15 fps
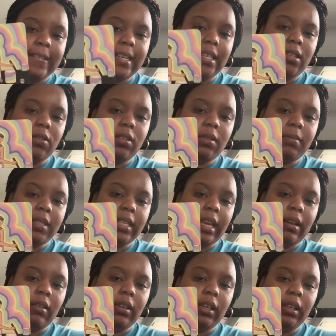And do some
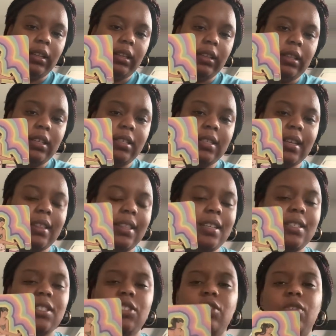sound healing. This
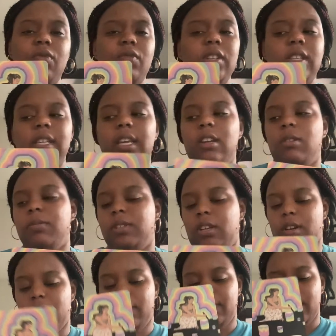really helps,
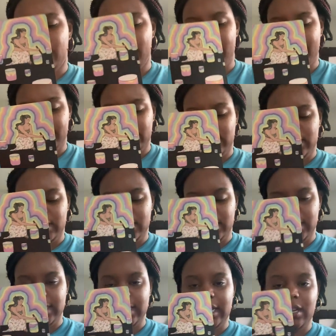y'all. If y'all haven't done
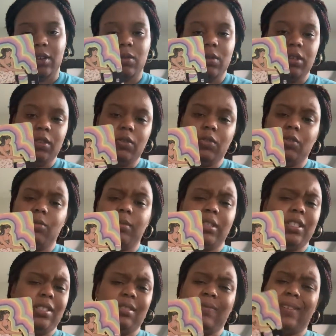this, like, go on YouTube and
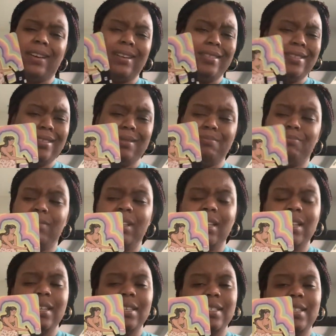just find some
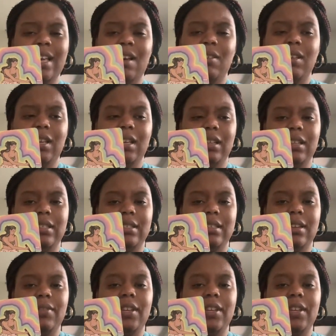sound healing stuff.